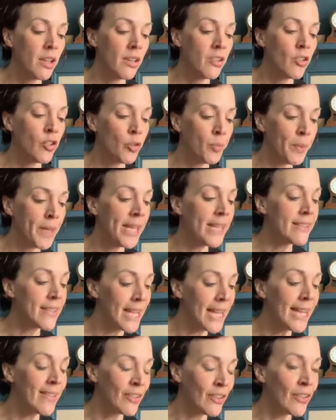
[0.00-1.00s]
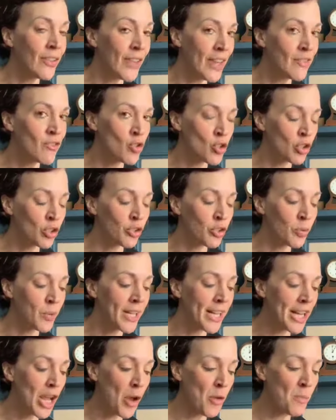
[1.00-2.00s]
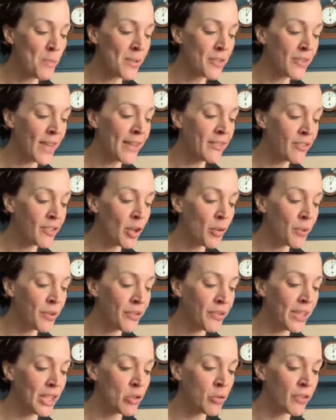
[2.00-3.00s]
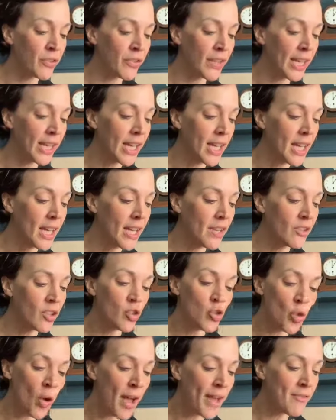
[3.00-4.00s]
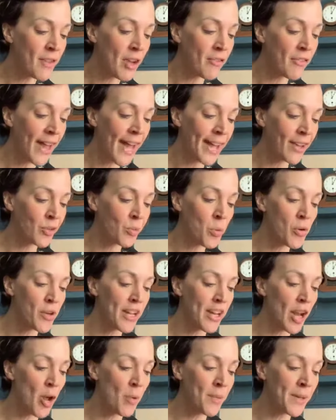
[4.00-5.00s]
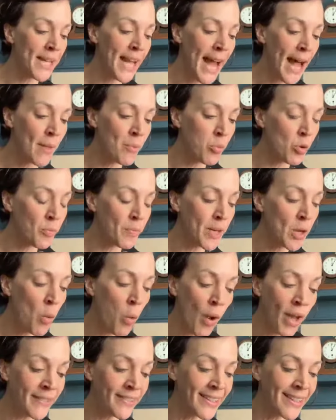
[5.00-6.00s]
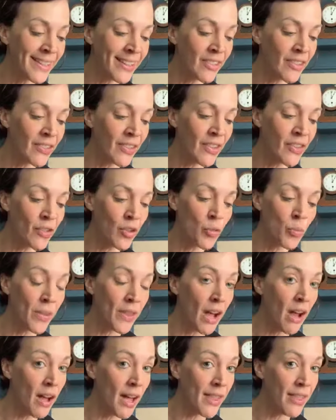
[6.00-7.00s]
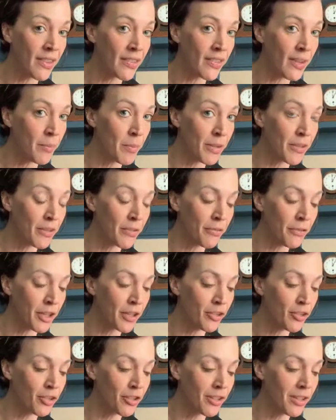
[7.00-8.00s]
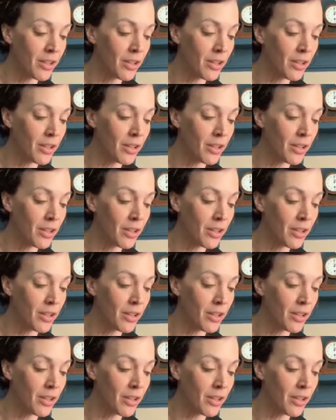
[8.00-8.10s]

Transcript: "Speed is essential to an elopement, and so is secrecy. To drive over Exmoor in an open cab would be quite inconsistent with either," said Mr. Finch.